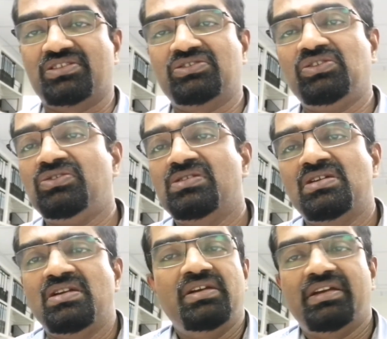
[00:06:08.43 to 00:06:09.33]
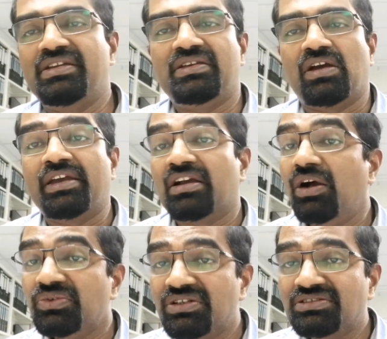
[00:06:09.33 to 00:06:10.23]
So I
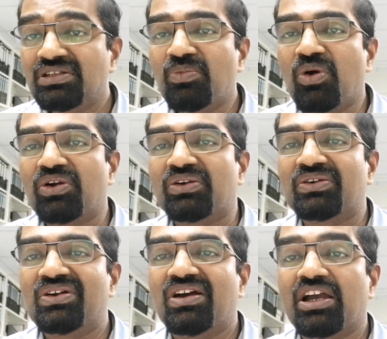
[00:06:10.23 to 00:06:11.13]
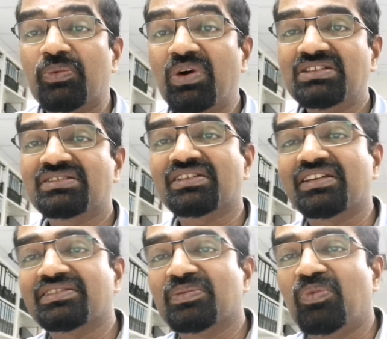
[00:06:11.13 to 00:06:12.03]
have kicked the ball. I was
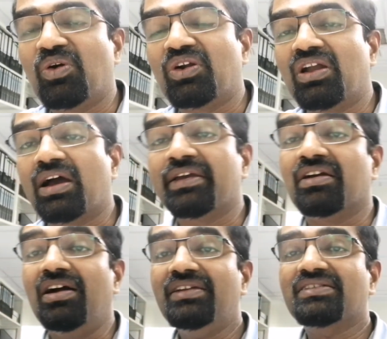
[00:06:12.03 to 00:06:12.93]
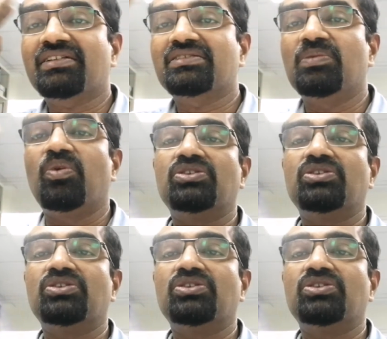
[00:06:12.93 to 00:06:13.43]
kicking the ball. I had kicked the ball.